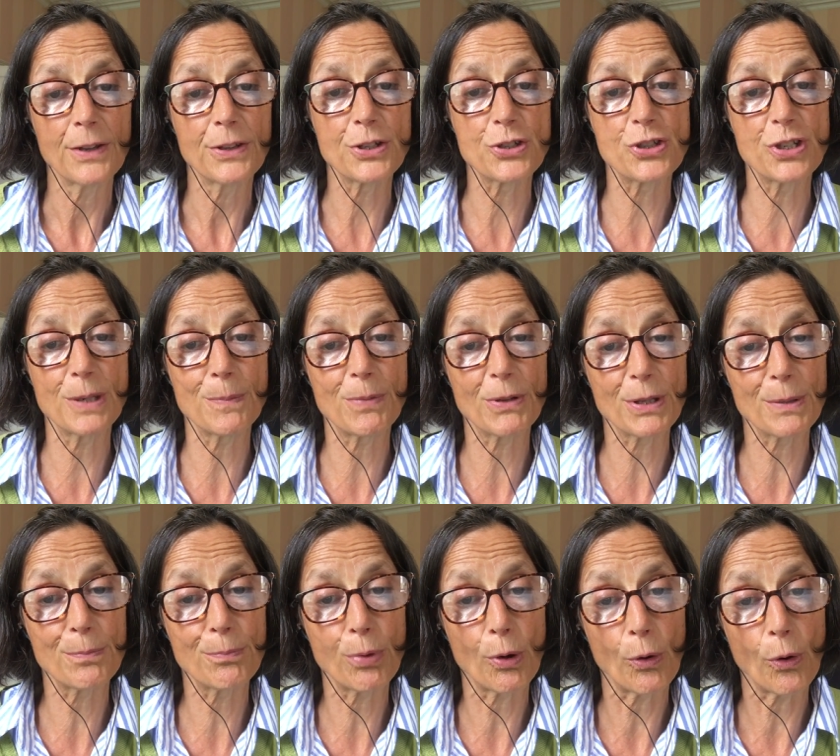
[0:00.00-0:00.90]
The cheaper
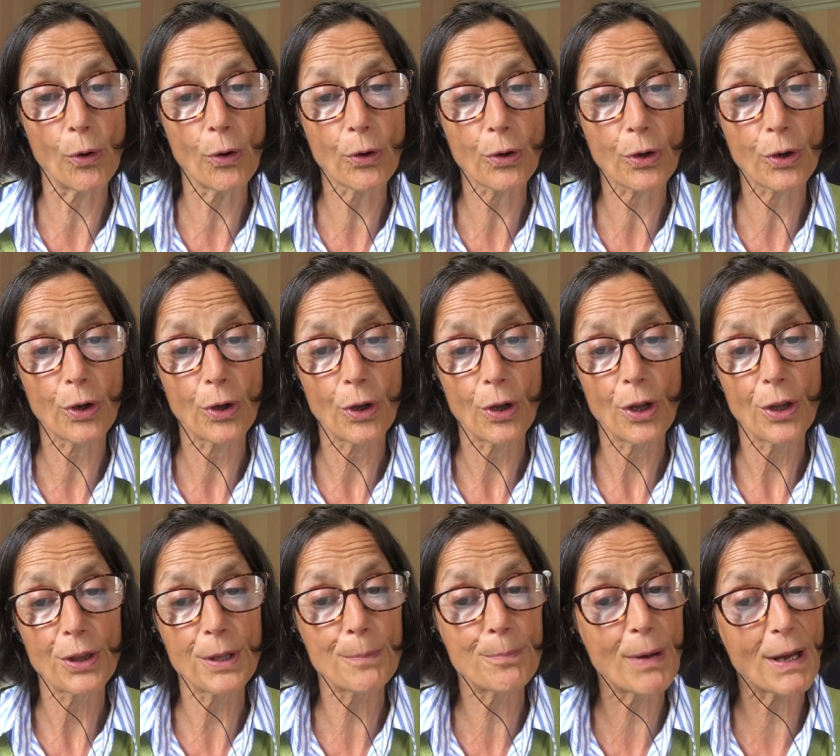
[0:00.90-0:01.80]
the pork,
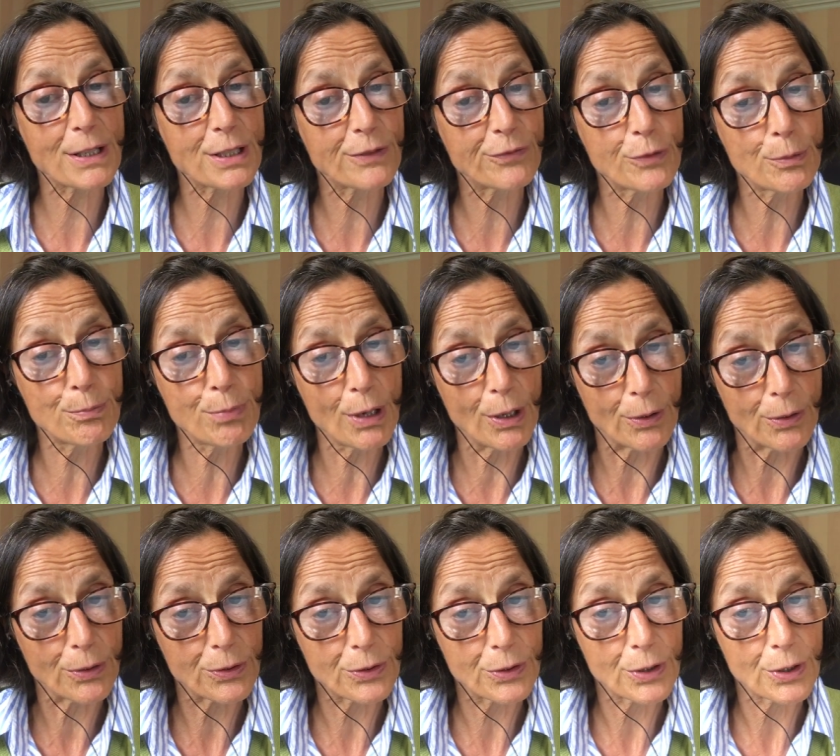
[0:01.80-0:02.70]
the better for
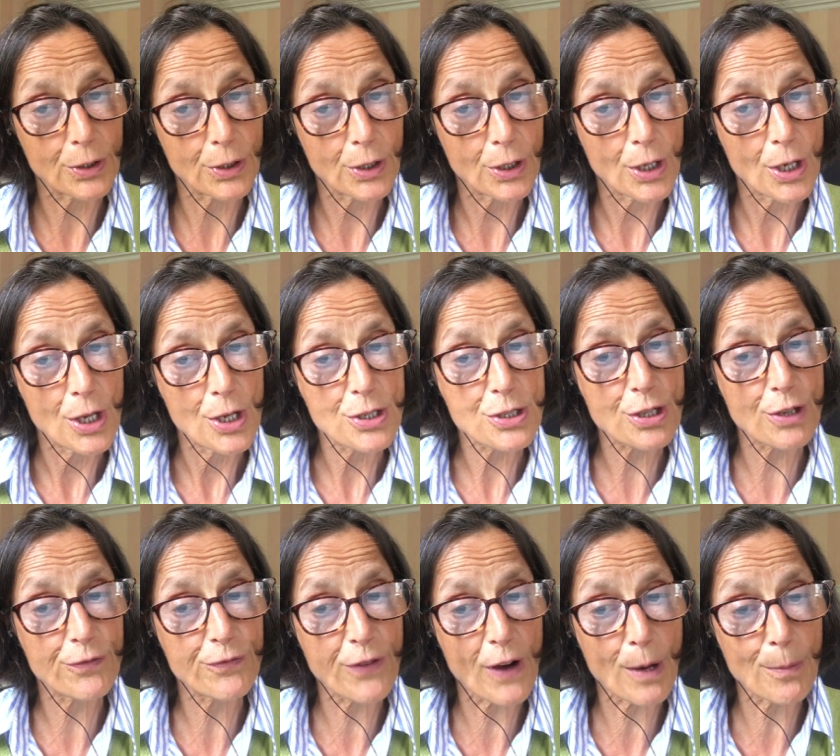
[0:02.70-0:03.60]
both.
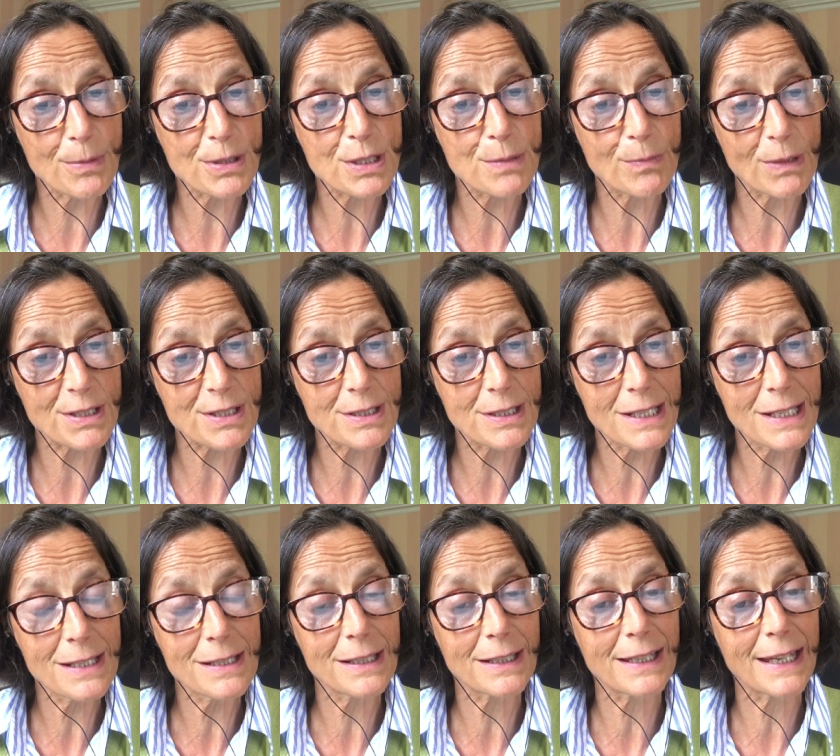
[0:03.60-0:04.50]
So farmers must
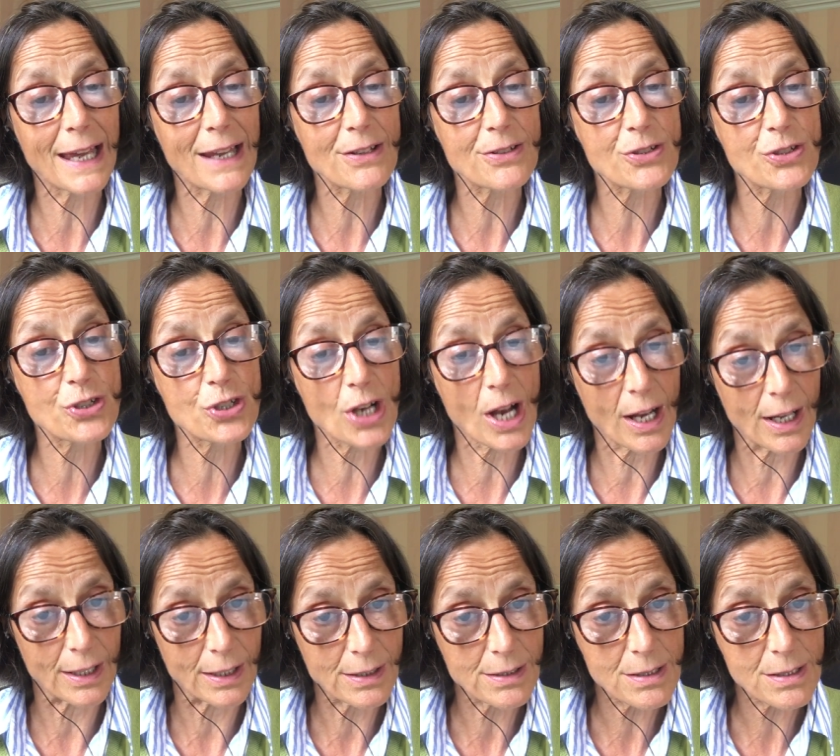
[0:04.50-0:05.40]
either get
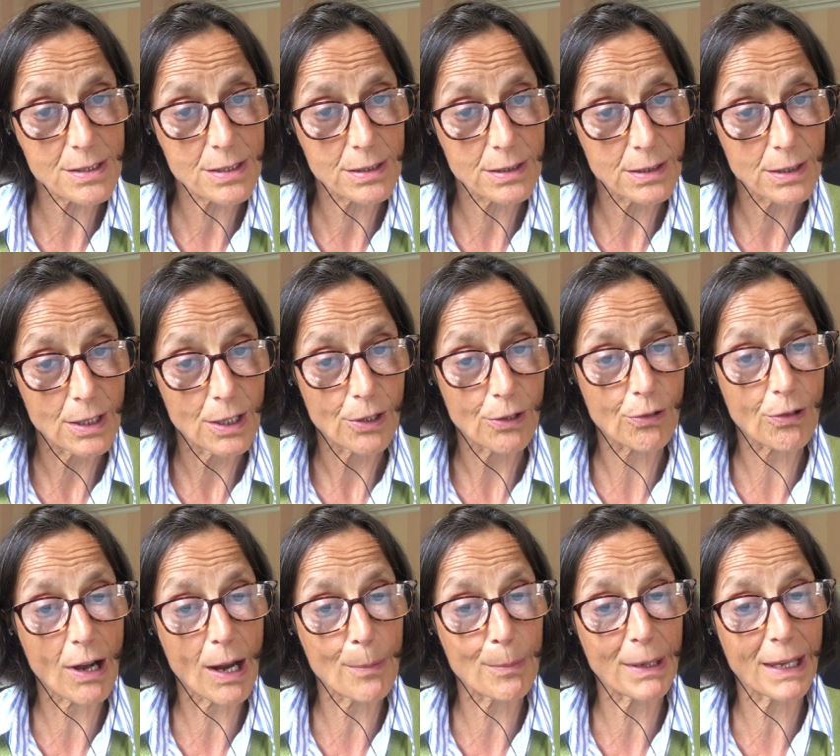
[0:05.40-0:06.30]
giant,
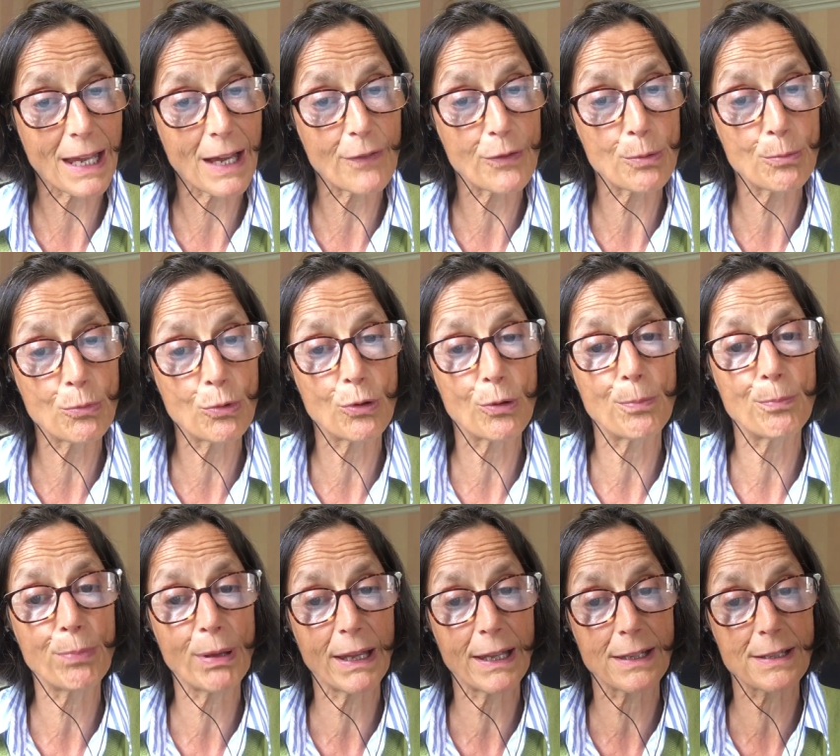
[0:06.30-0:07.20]
cramming ever more
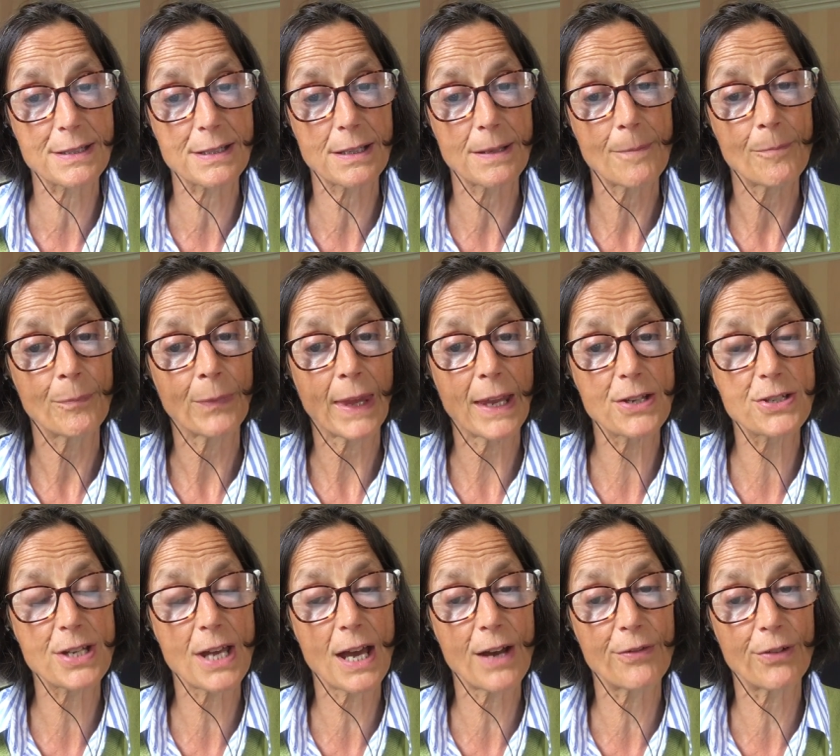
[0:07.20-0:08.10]
pigs
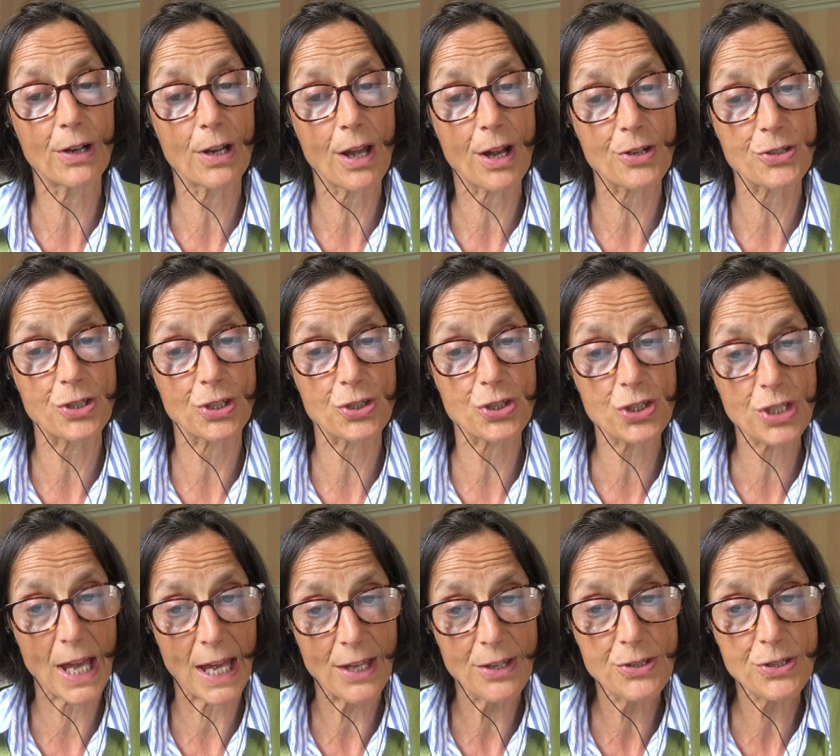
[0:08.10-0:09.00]
into ever larger
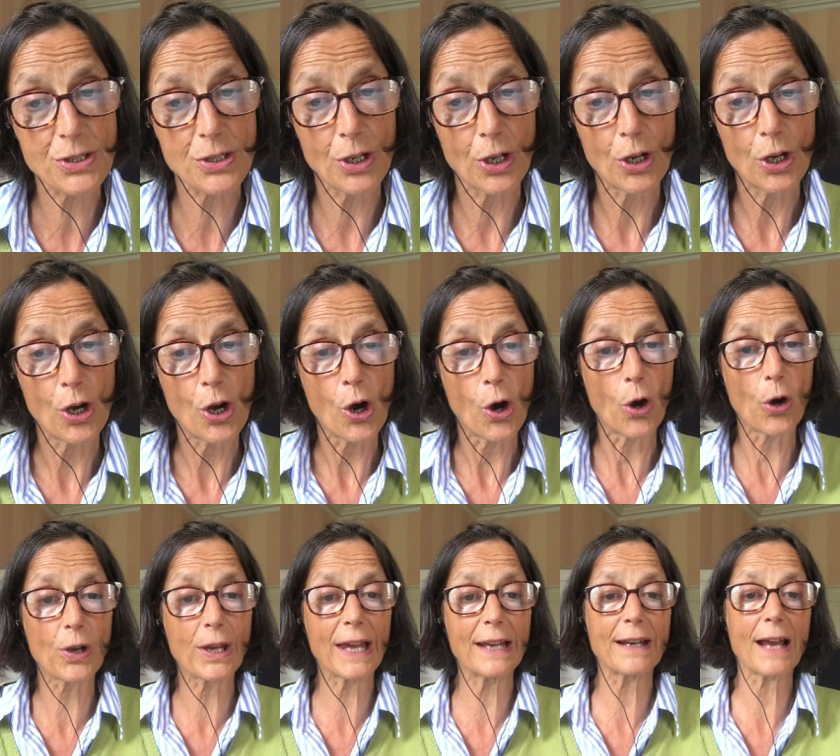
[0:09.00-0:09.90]
sheds,
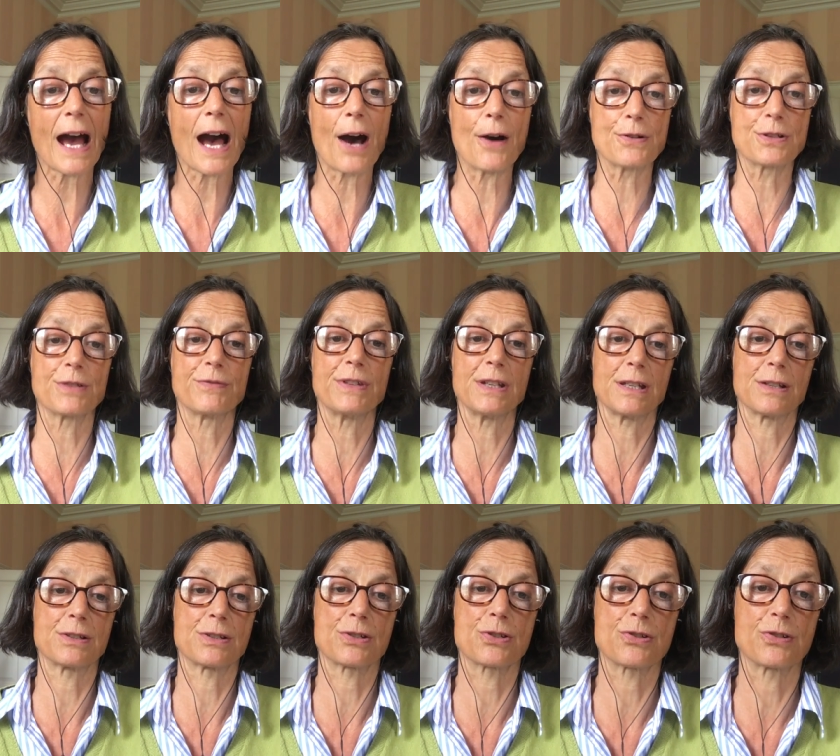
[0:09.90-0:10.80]
or get out of the
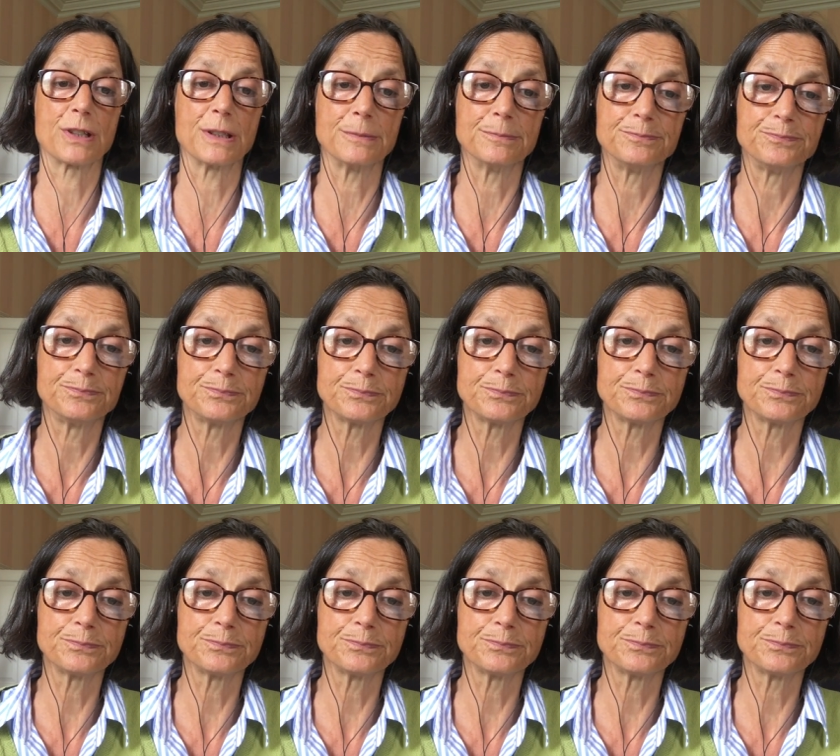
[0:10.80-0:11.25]
industry.